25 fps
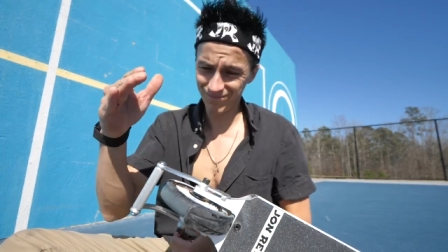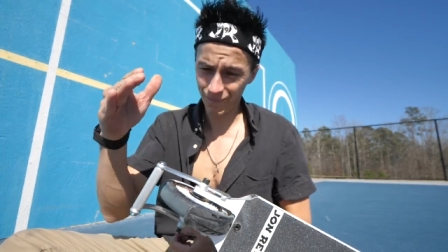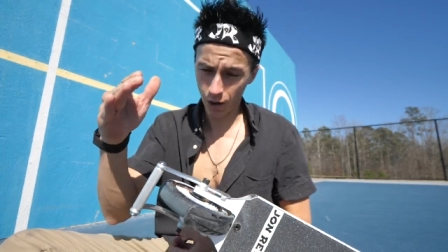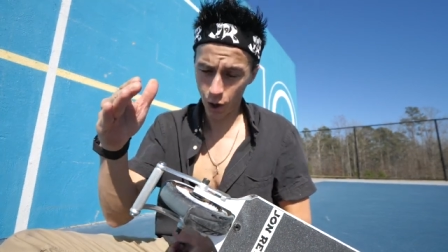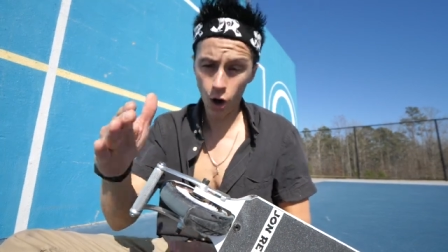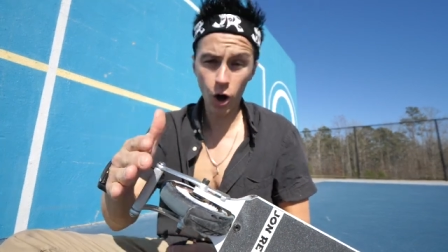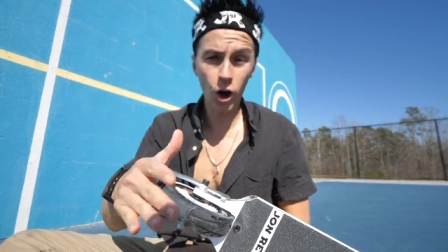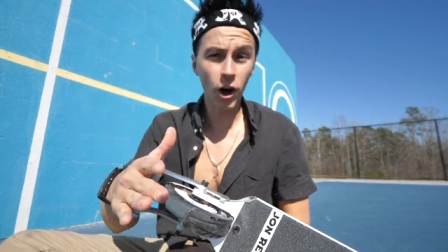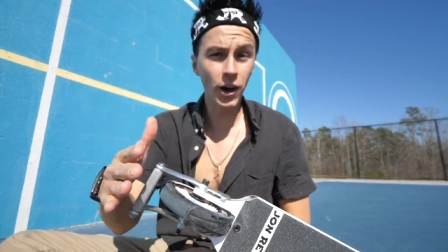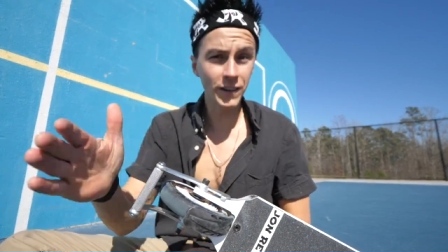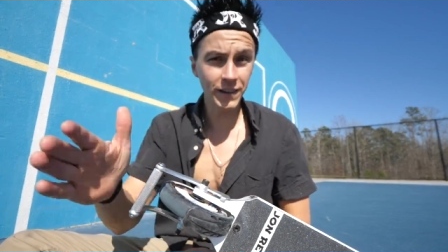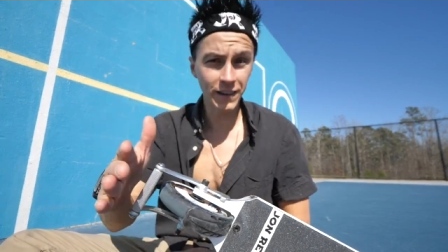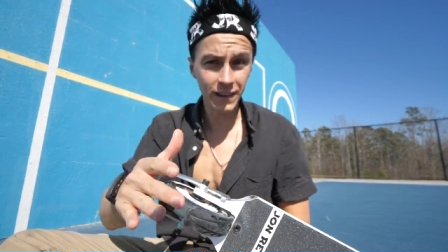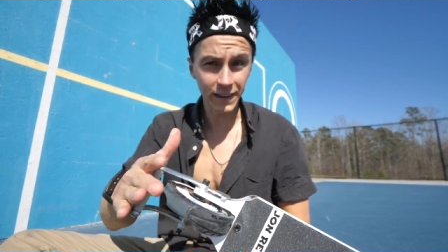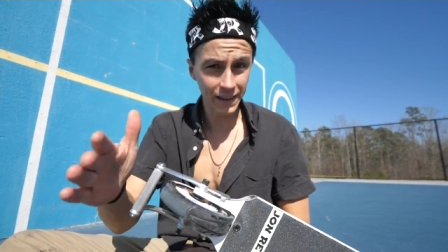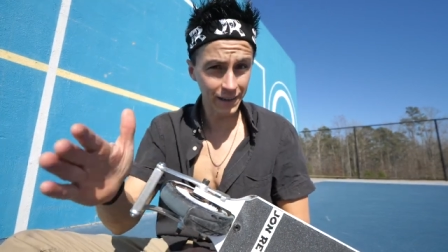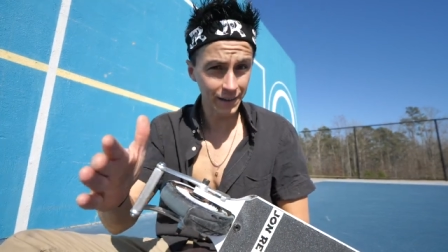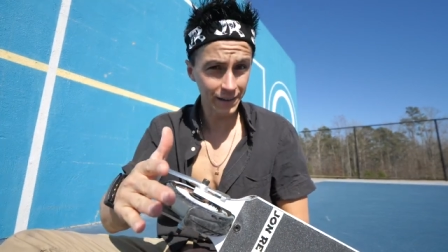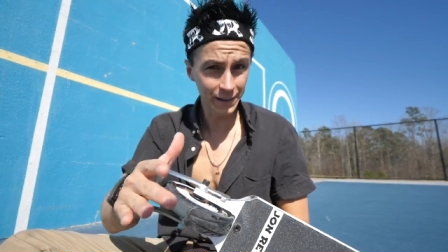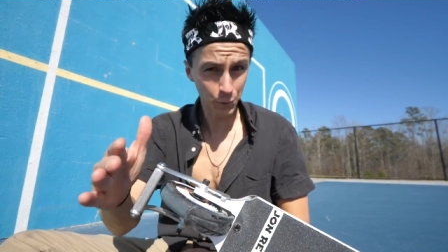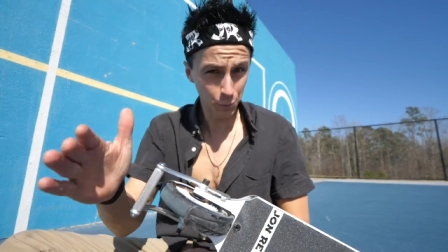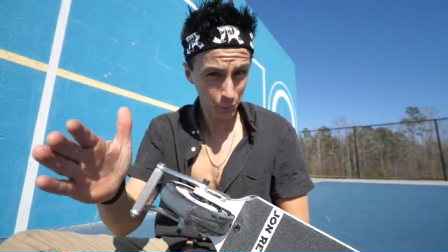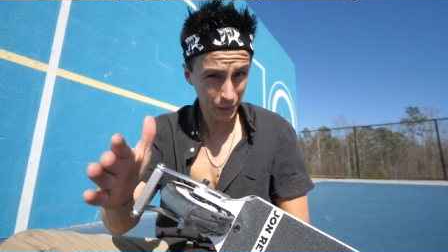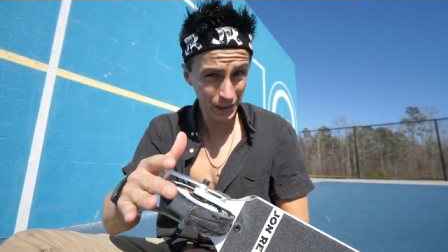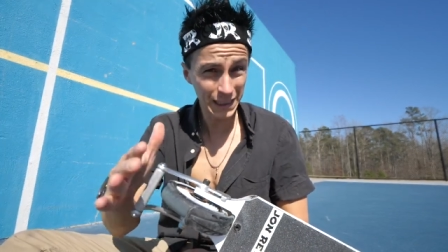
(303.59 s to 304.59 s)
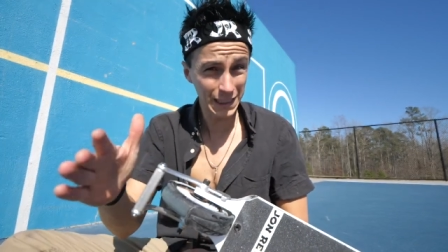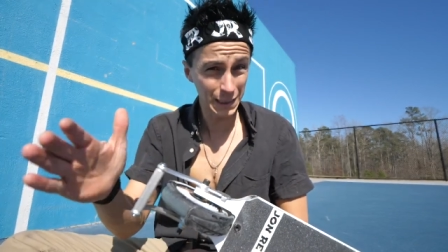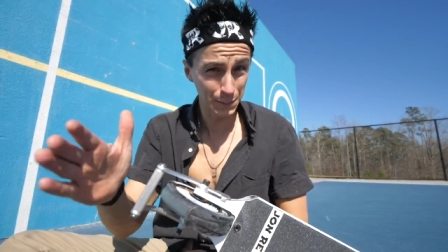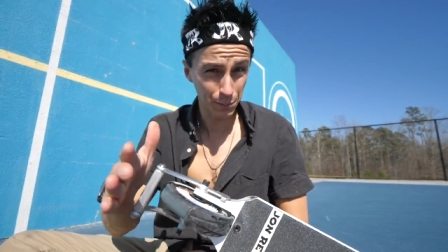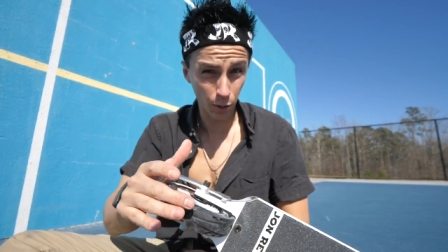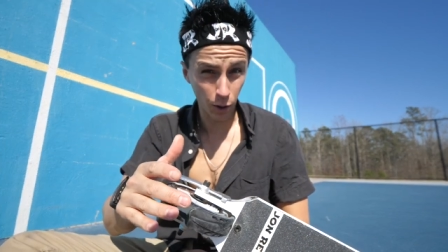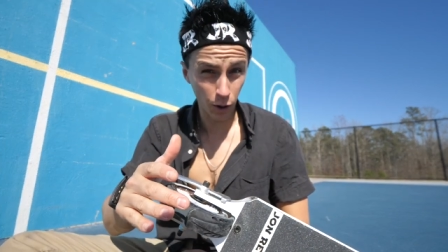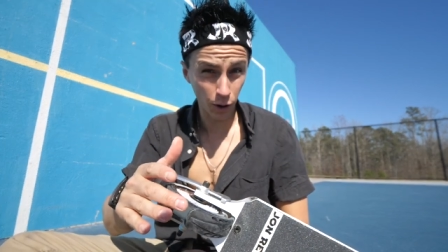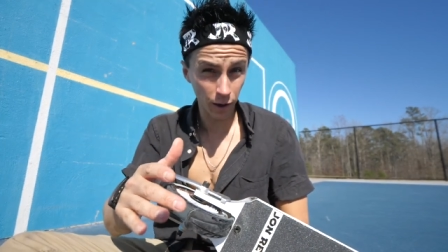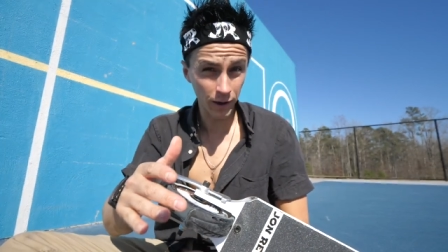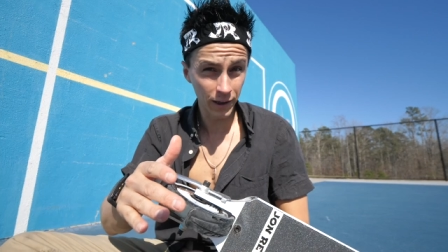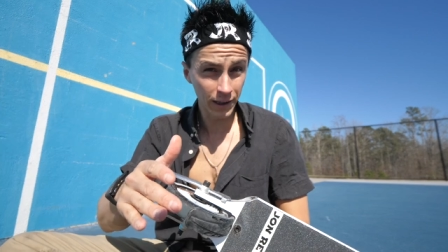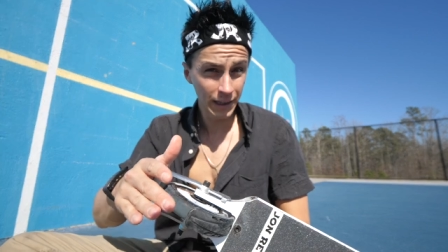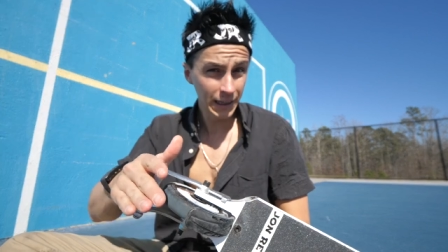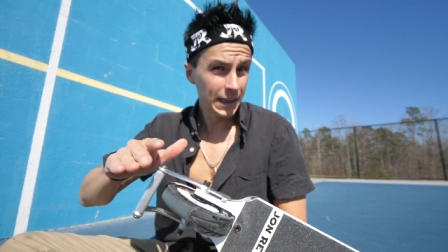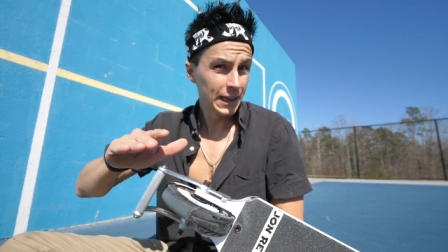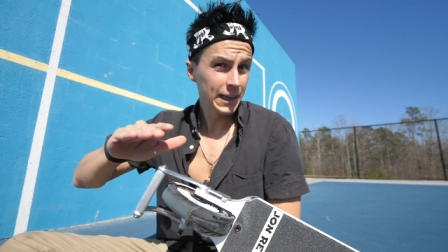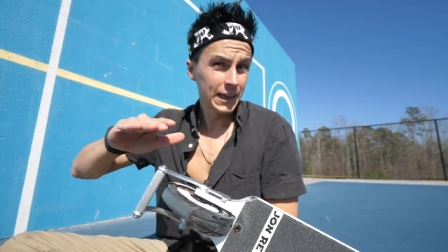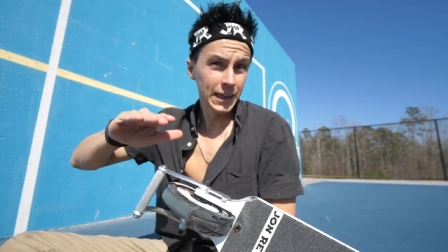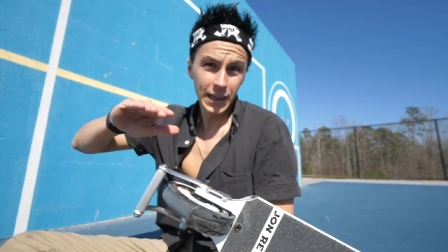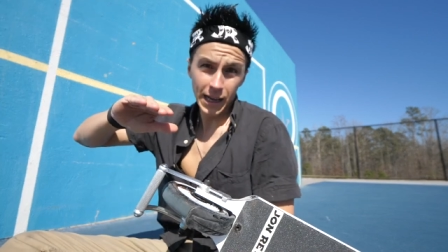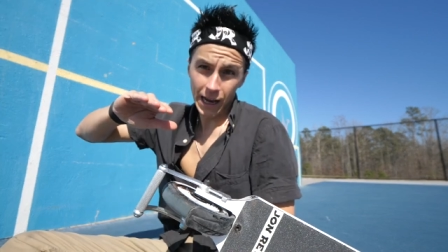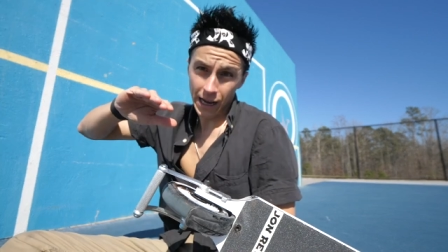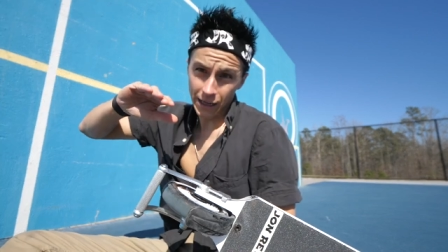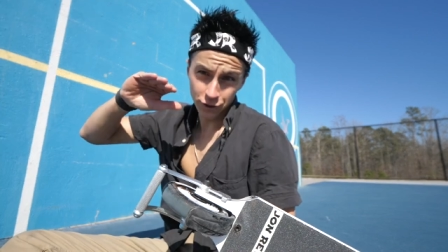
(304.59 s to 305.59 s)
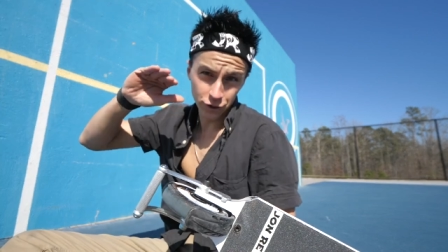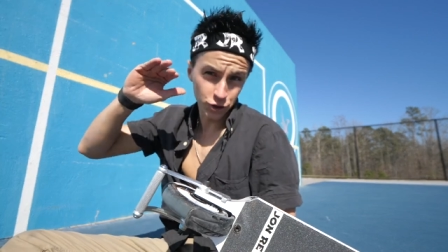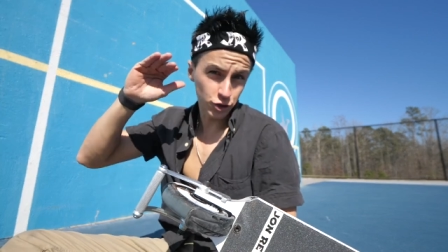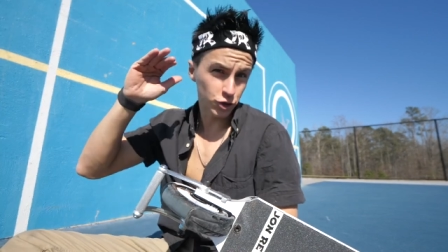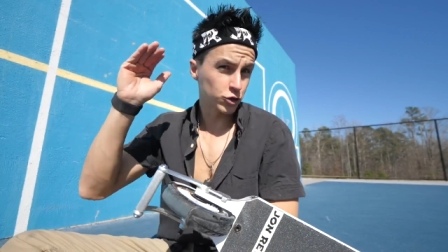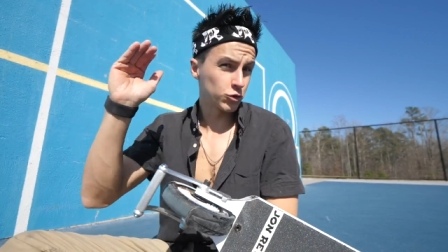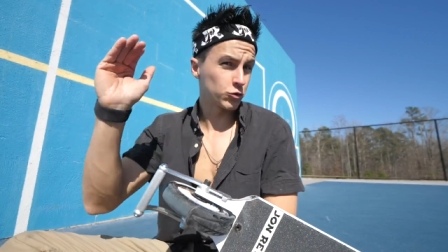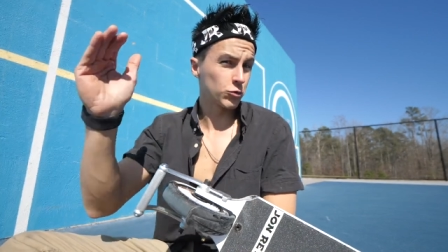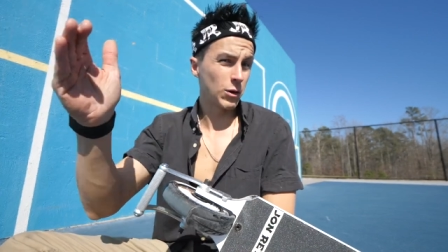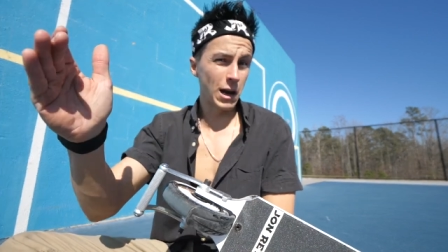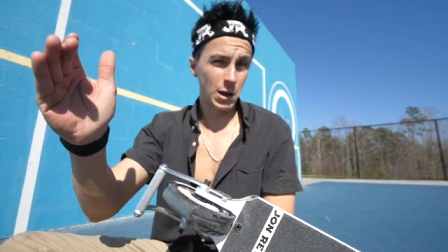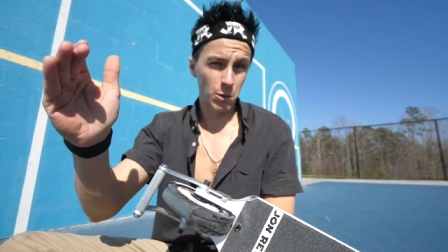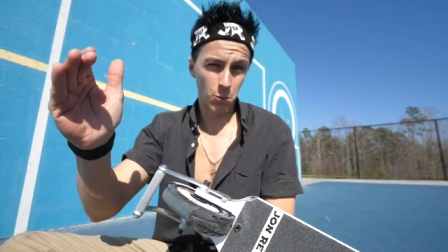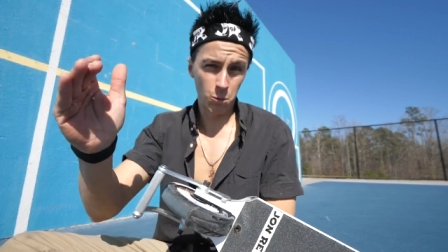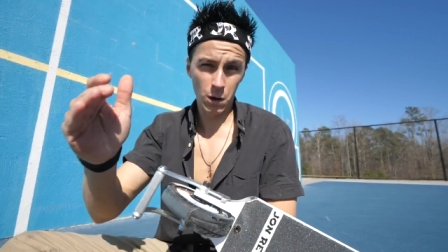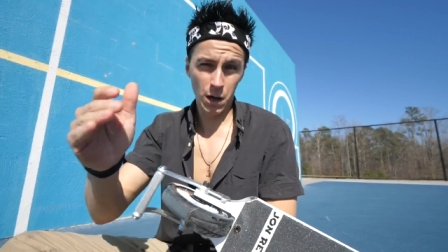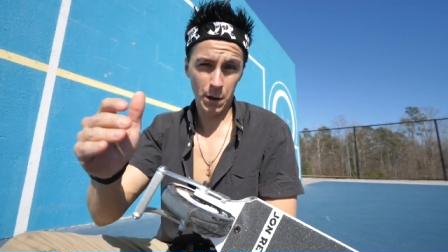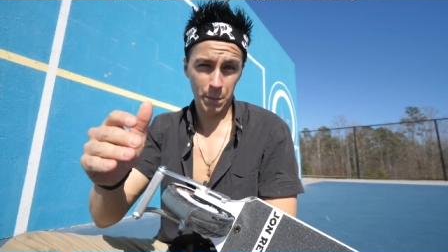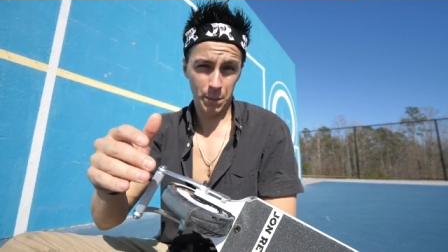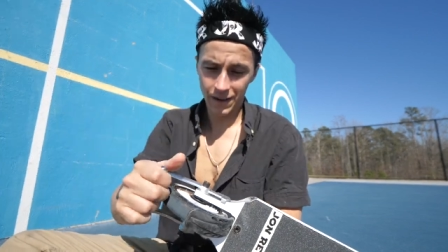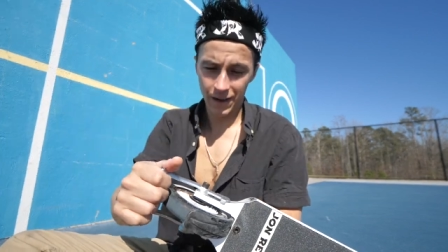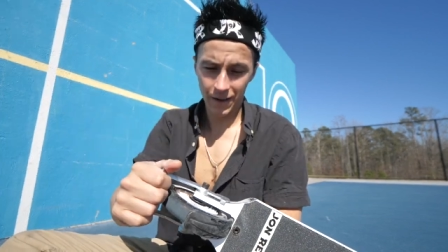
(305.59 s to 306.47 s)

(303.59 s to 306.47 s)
on the wheelie bar and straight whip.